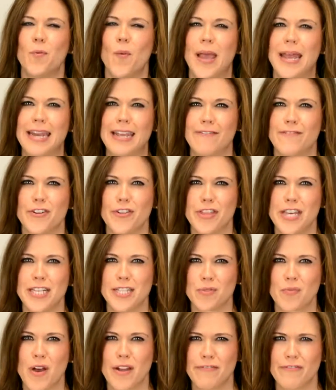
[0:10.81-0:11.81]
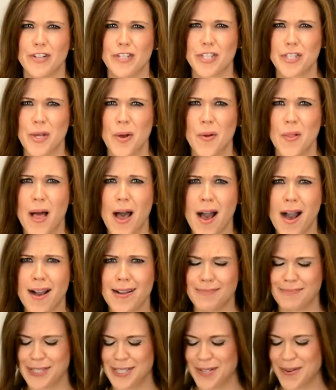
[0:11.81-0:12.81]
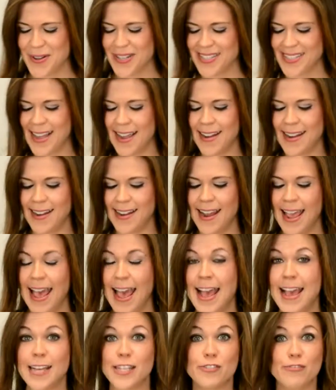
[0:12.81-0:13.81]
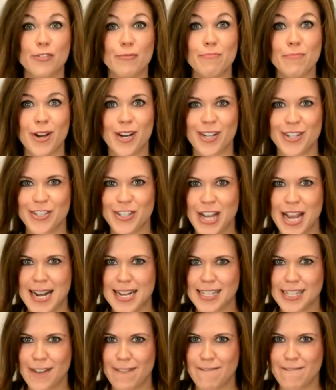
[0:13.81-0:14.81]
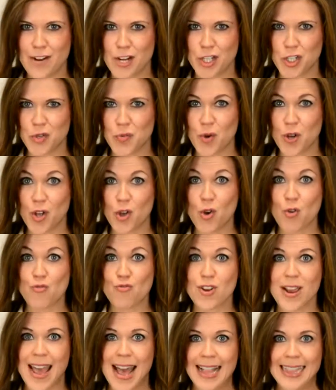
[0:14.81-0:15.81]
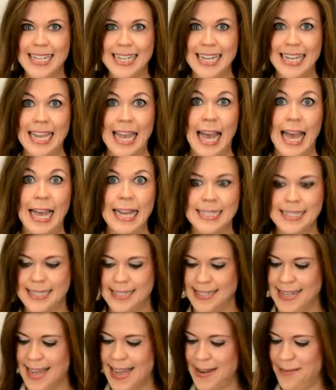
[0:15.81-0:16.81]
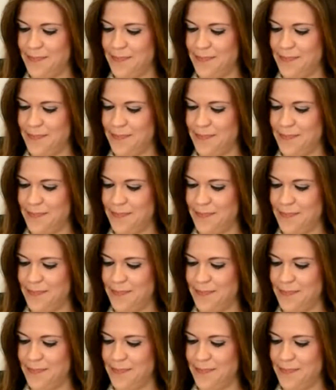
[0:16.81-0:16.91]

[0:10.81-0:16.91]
waiting for this one for so long. I'm so excited. It's from Merge and it's a virtual reality headset.